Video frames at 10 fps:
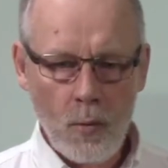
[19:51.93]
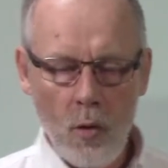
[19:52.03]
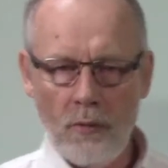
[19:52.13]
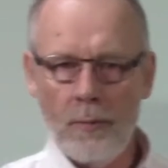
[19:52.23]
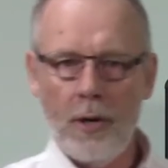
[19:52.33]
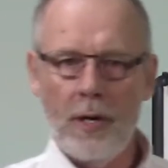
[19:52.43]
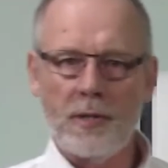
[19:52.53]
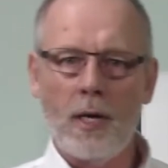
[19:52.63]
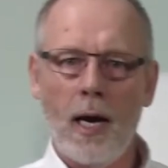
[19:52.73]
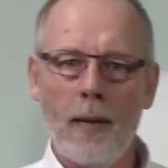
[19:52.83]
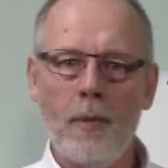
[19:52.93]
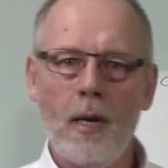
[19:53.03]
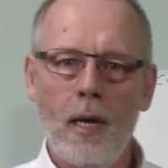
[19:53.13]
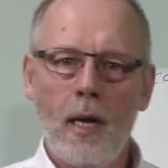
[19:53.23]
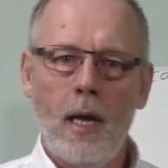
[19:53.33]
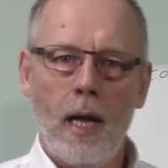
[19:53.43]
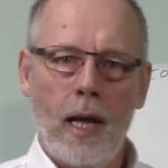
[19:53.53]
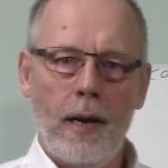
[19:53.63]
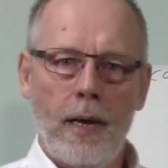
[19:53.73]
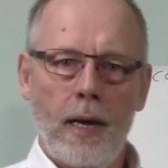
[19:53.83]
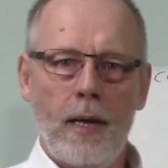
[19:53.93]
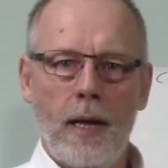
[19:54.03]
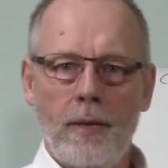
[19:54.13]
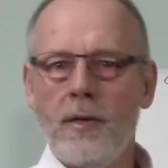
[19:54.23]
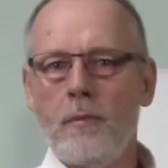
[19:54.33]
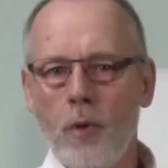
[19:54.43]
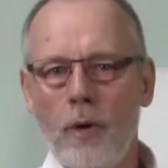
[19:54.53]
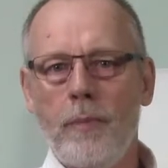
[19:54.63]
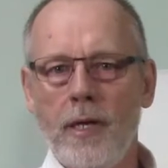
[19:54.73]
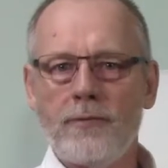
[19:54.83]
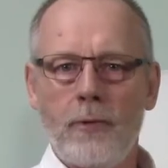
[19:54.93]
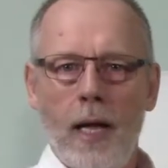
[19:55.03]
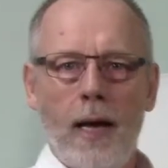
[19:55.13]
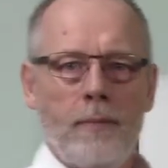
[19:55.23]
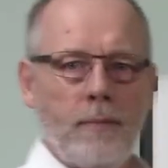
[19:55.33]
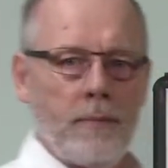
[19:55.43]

over a period of time, and, uh, and the employer pays for that.